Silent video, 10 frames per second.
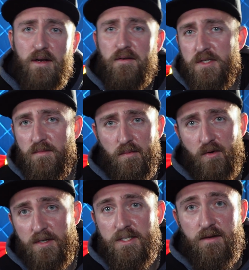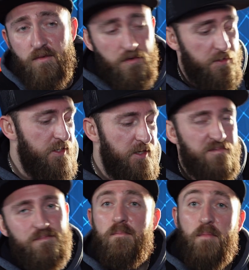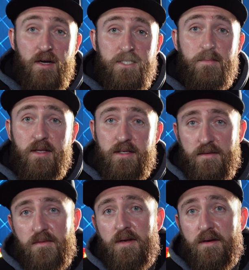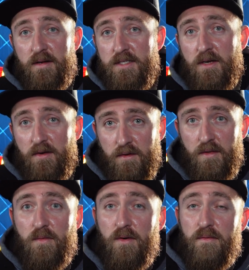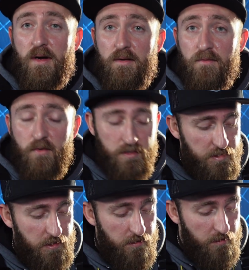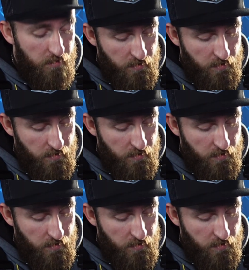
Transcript: I know some reports said 14, possibly in different areas out here you will find 14.